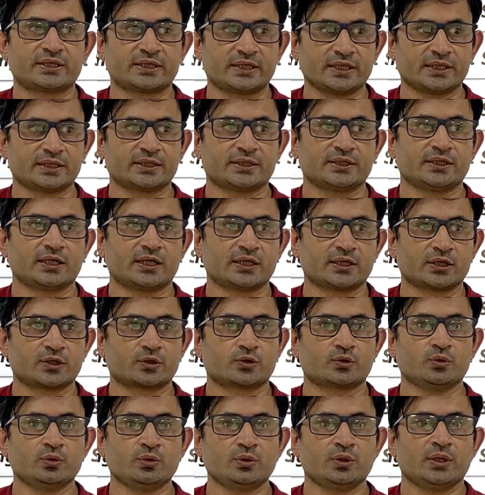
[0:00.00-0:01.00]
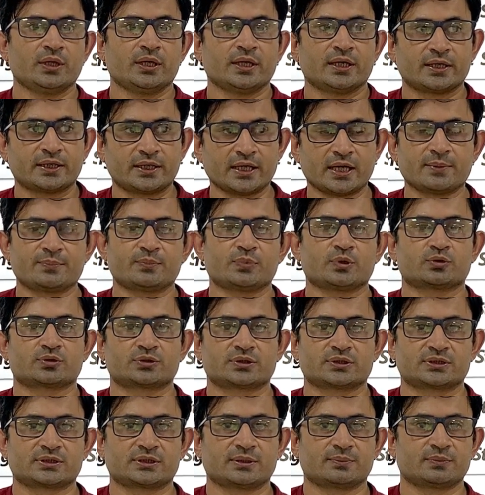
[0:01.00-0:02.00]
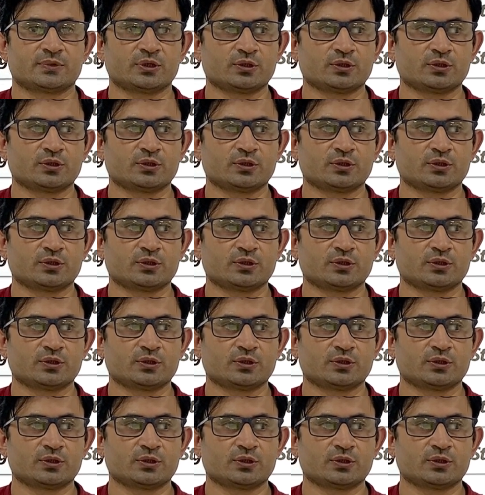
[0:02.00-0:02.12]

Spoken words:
take in order to damp your system.